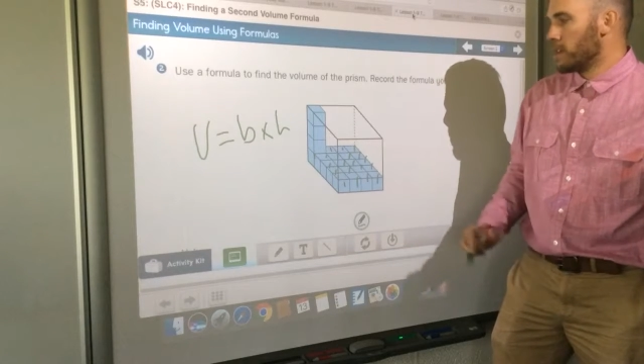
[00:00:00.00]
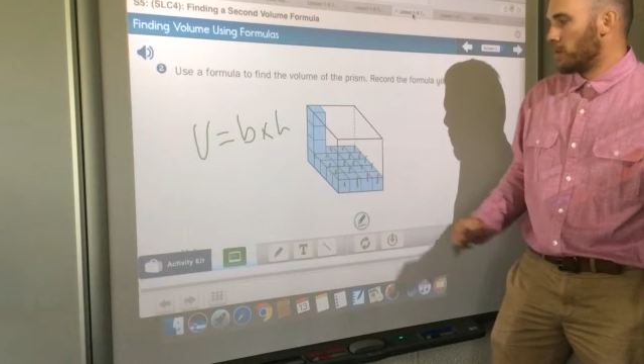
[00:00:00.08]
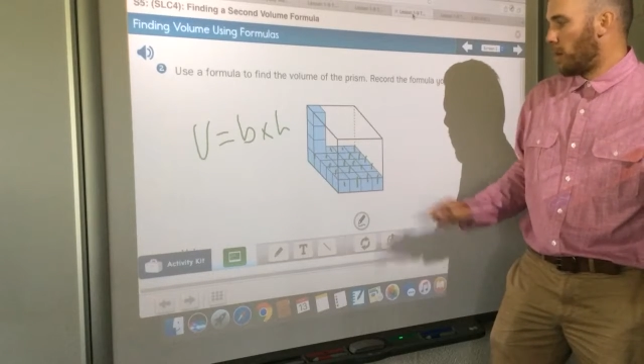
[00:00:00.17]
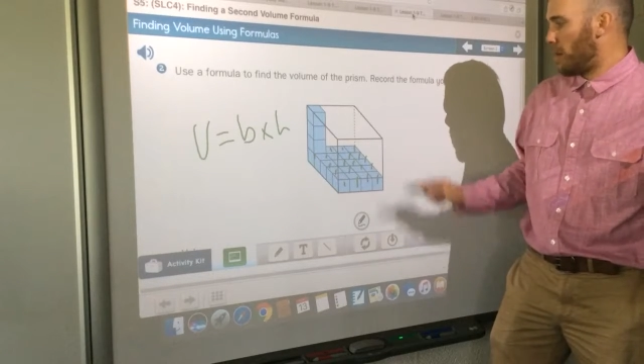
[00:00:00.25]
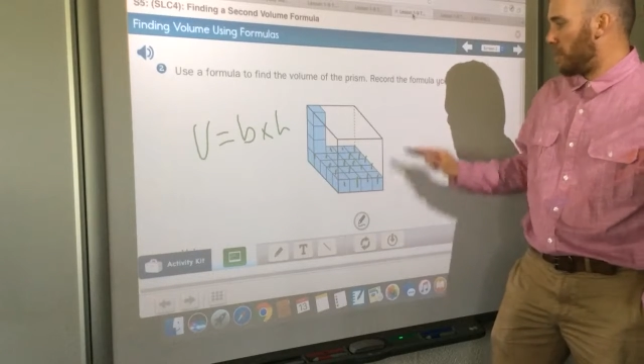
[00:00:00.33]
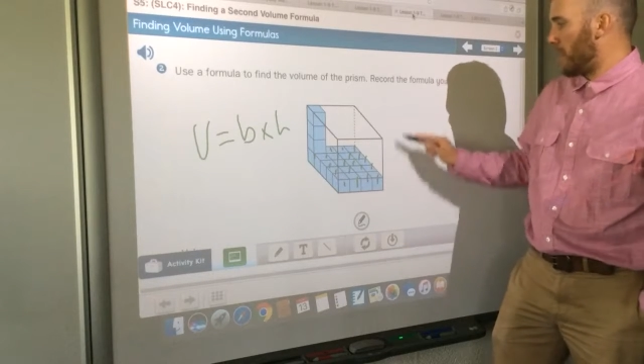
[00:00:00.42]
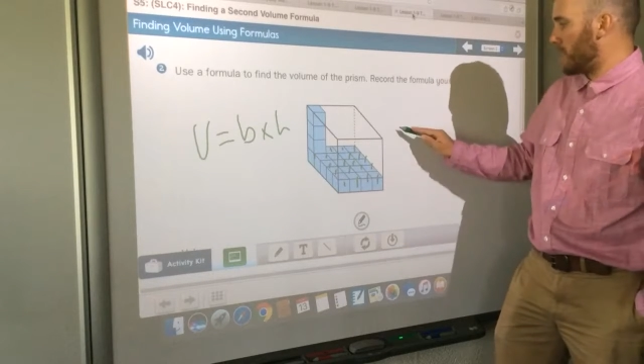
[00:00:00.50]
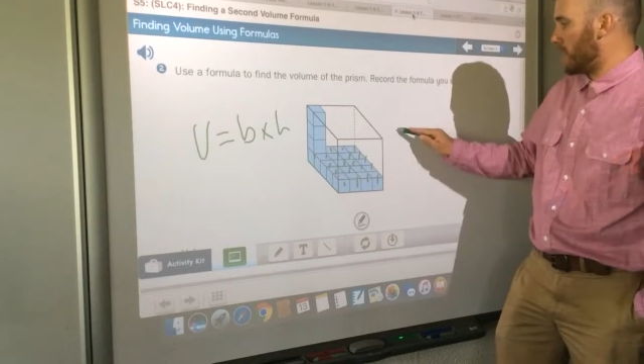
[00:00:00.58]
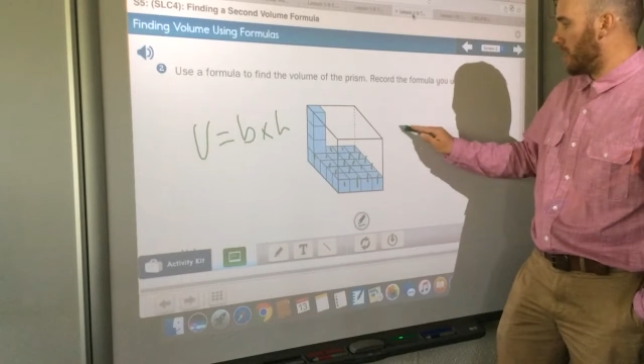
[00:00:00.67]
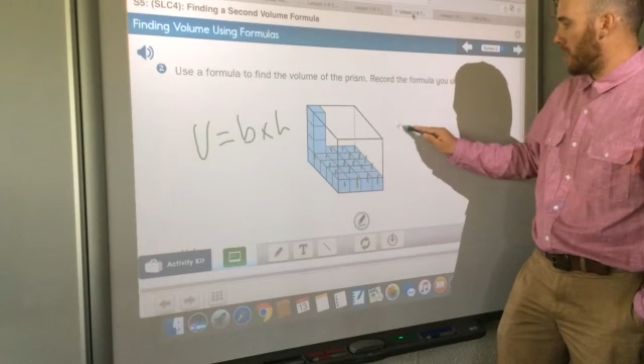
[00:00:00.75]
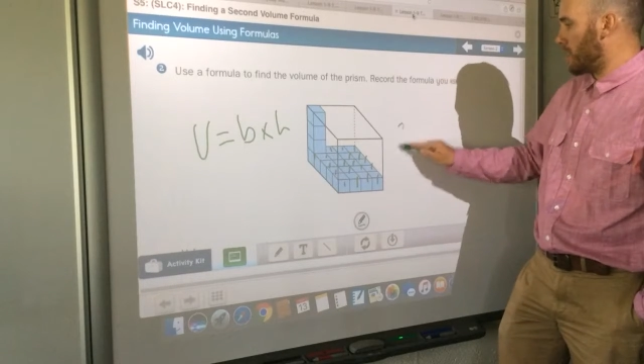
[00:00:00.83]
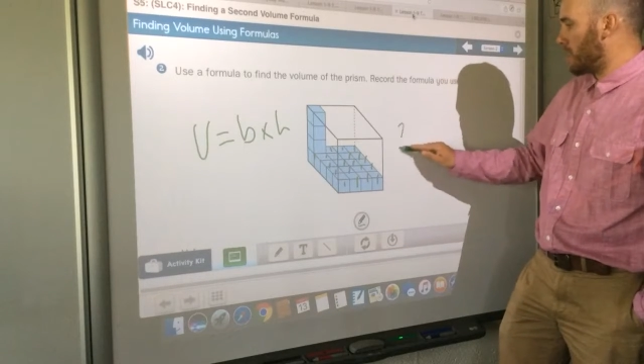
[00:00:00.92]
So our
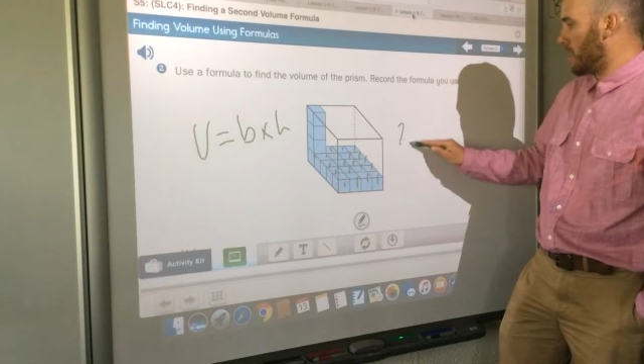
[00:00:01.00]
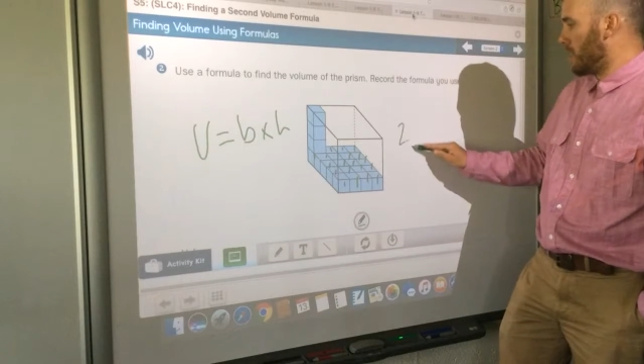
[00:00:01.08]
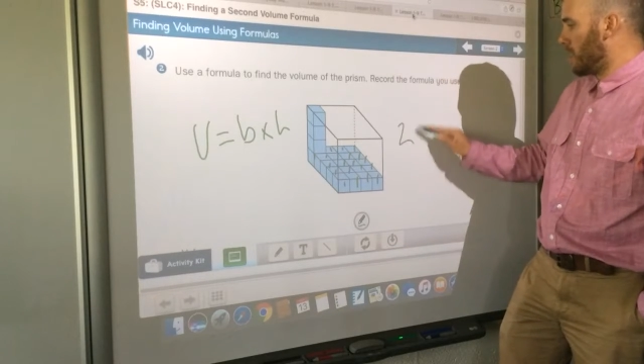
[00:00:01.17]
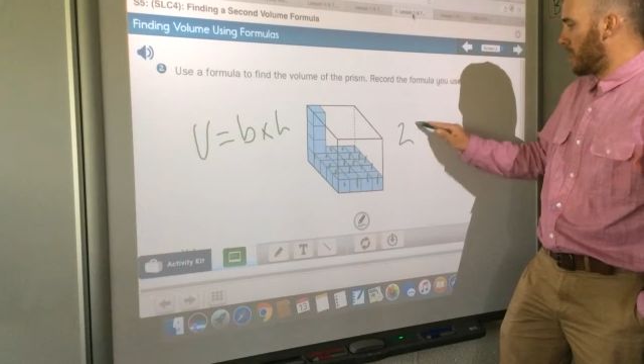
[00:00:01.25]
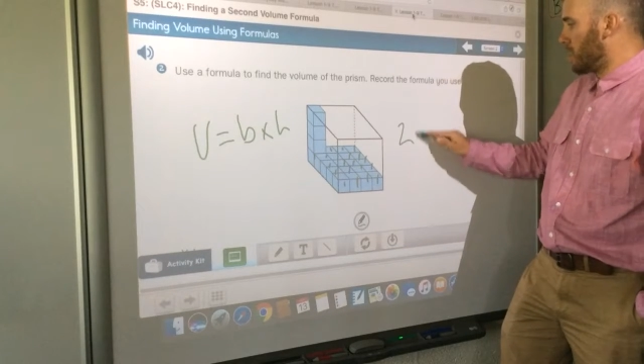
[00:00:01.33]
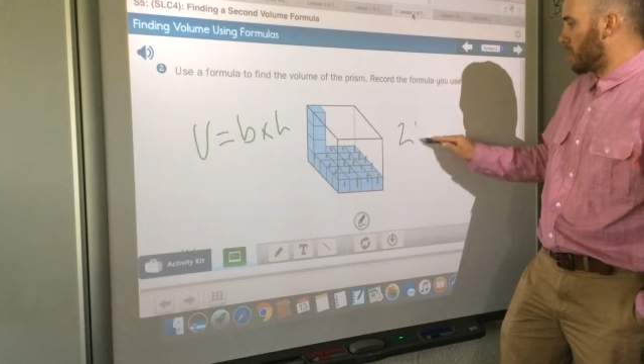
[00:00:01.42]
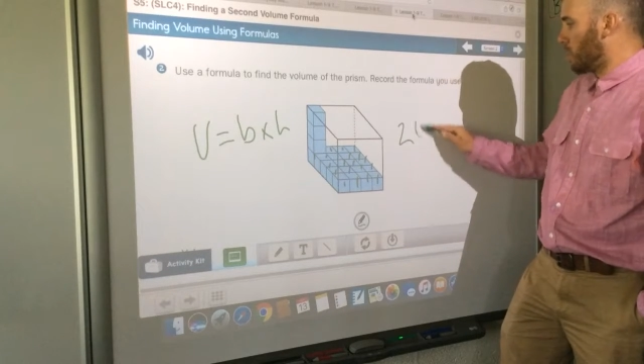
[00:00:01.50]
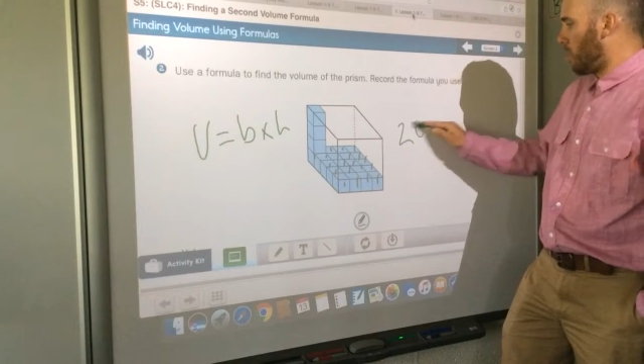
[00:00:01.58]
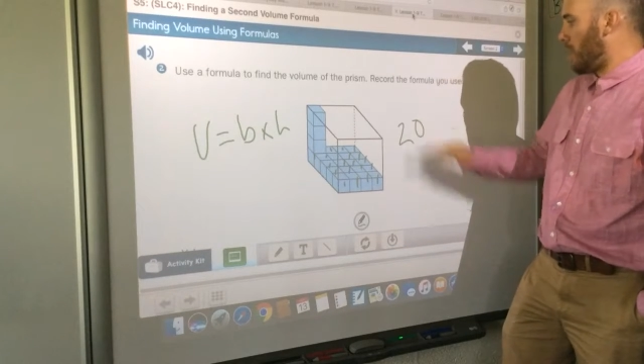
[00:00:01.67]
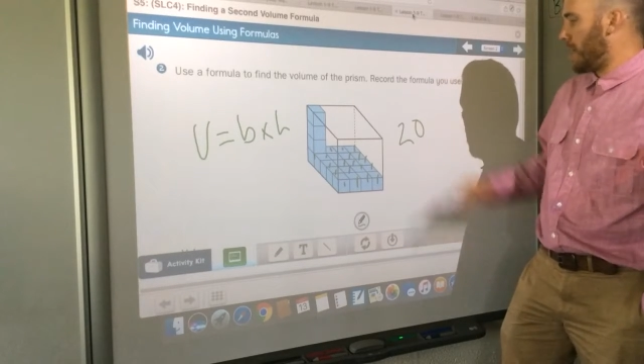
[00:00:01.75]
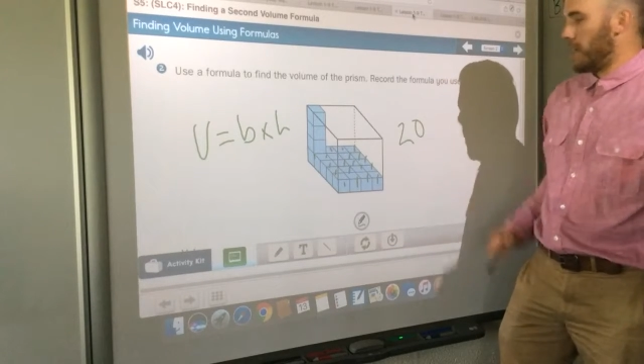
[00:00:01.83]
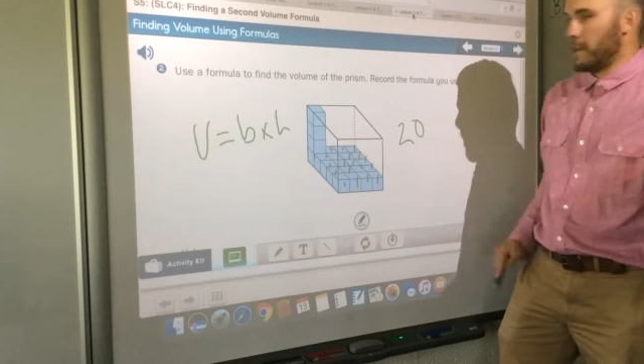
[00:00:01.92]
base is
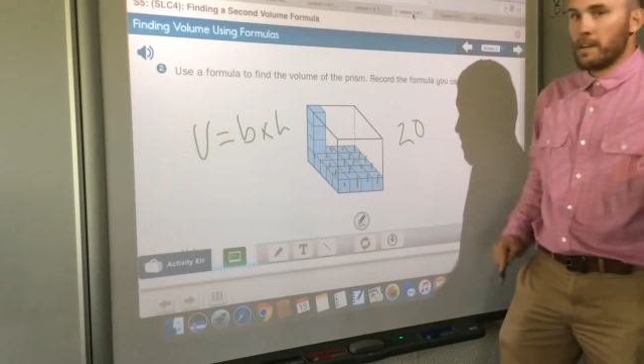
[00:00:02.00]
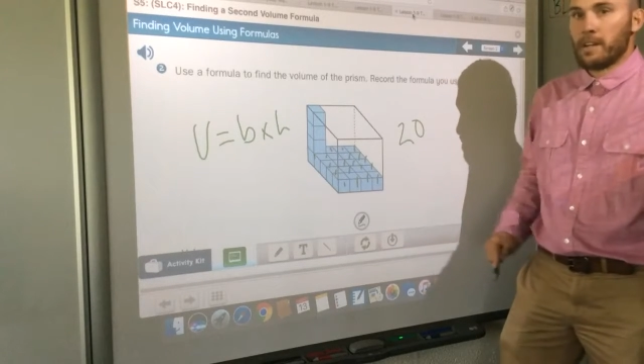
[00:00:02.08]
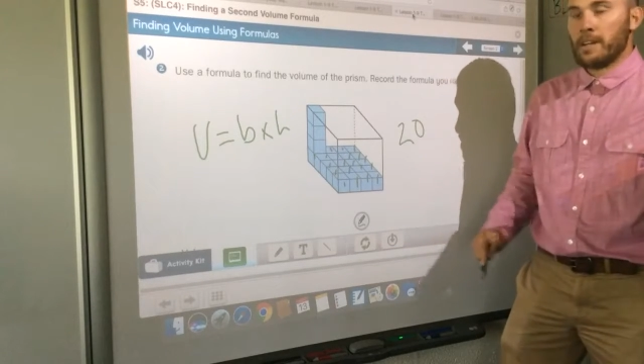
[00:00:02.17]
20.